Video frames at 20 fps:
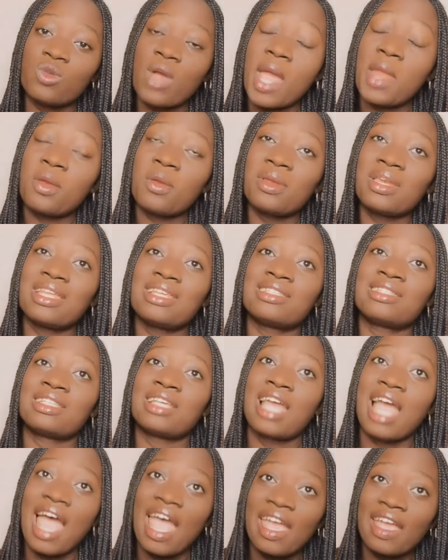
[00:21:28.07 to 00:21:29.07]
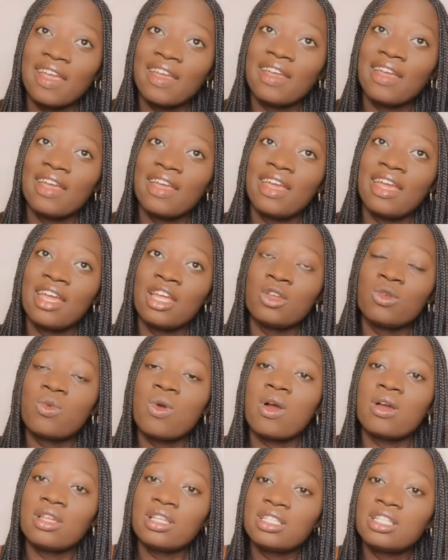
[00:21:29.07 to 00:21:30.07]
Do I know this guy?
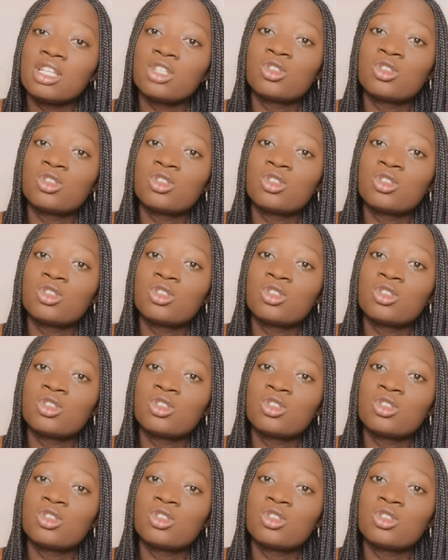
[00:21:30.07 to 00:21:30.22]
Is